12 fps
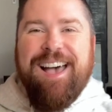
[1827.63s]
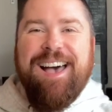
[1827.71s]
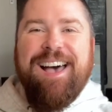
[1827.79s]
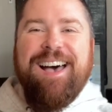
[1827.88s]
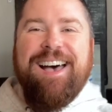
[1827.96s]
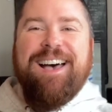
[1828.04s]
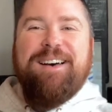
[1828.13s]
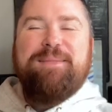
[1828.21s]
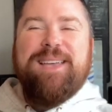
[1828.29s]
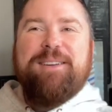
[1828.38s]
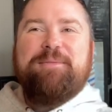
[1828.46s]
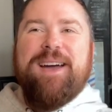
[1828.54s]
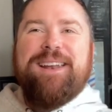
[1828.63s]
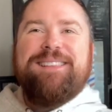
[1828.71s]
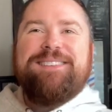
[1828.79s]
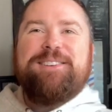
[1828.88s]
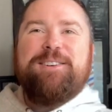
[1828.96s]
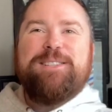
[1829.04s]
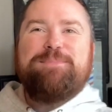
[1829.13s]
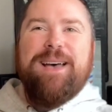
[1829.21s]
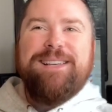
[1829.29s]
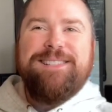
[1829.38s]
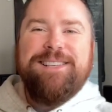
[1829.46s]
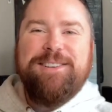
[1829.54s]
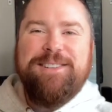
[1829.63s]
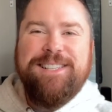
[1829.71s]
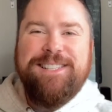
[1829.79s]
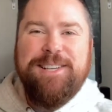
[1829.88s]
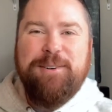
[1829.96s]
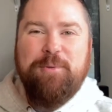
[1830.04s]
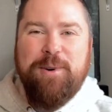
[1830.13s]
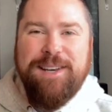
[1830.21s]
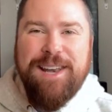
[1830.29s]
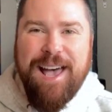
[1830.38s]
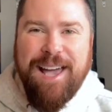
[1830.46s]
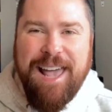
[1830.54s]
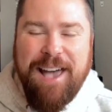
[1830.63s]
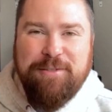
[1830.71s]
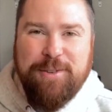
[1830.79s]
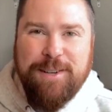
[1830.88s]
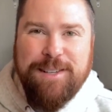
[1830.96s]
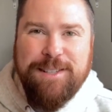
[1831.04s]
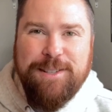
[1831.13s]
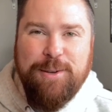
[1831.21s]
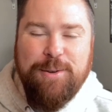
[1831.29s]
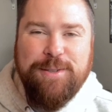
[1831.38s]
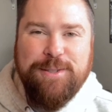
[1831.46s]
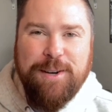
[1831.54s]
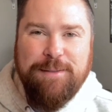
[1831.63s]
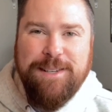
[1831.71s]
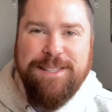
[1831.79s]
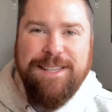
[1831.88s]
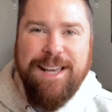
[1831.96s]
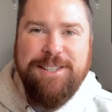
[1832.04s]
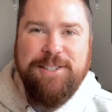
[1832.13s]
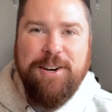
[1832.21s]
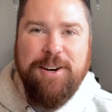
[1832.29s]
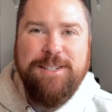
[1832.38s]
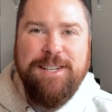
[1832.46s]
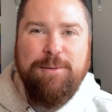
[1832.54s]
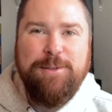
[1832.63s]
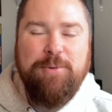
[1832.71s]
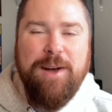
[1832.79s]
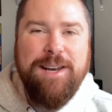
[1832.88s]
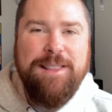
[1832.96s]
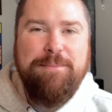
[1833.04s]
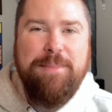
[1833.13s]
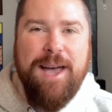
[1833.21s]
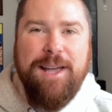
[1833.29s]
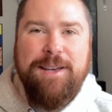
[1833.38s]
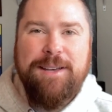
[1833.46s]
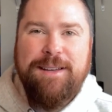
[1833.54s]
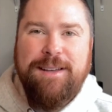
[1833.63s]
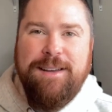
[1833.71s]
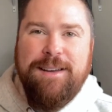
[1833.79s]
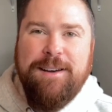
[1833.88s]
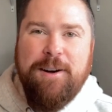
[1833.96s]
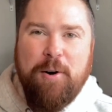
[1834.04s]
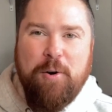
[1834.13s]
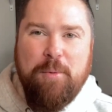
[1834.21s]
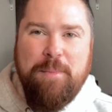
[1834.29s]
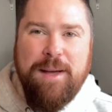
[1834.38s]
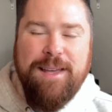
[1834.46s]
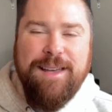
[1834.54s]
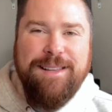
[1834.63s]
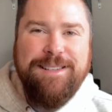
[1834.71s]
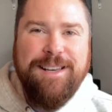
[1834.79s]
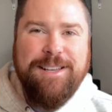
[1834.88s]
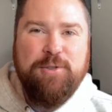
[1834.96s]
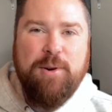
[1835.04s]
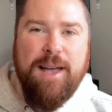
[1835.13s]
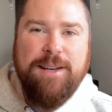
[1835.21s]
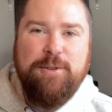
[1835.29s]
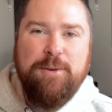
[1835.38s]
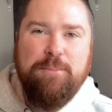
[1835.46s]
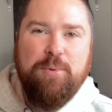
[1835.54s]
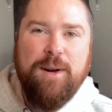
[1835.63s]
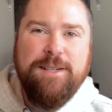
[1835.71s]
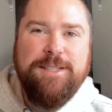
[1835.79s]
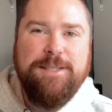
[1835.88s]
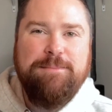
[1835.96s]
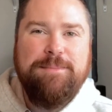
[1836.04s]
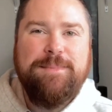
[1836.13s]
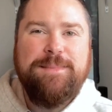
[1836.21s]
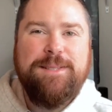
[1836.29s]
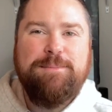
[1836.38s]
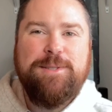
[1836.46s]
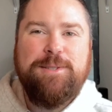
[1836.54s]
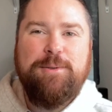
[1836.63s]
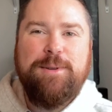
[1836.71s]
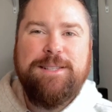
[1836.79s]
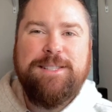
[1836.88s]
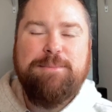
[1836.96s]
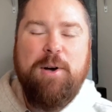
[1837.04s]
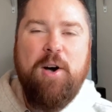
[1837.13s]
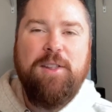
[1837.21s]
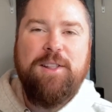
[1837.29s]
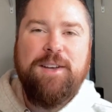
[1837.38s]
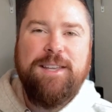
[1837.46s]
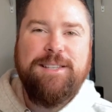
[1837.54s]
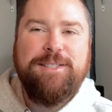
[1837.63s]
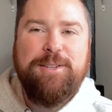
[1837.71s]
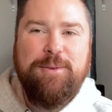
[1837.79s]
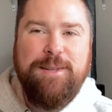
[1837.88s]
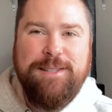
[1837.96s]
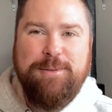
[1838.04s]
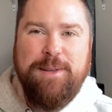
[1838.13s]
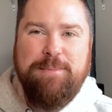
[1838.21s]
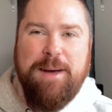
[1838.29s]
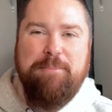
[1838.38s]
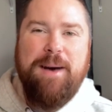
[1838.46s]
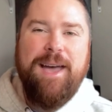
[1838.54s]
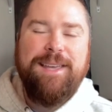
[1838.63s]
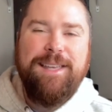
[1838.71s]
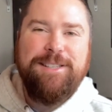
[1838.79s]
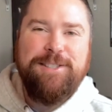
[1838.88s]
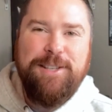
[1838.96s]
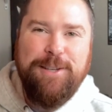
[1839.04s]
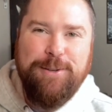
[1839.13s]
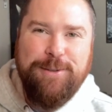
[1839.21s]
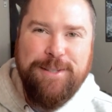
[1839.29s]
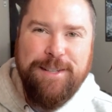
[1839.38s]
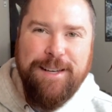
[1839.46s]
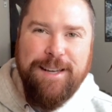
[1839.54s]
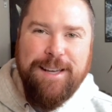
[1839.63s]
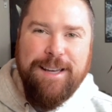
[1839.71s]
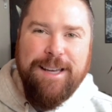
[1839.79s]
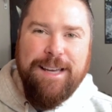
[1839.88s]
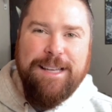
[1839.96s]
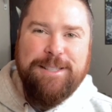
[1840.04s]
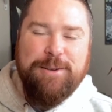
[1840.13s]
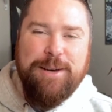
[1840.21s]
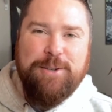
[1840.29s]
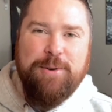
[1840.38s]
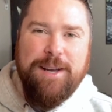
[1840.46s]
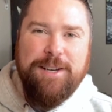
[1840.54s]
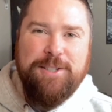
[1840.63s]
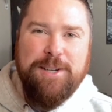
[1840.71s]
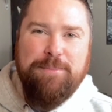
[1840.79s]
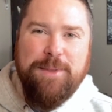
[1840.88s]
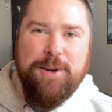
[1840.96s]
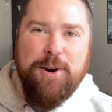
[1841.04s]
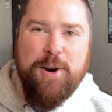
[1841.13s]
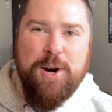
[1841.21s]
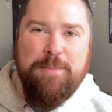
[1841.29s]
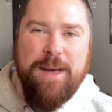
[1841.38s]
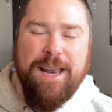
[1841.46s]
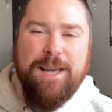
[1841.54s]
Uh, I began riding this girl's bicycle until one night after a youth service at church, I was riding the bike home and uh, trying to impress some, some students, some onlooking students with my biking skills. And so I tried to jump the curb and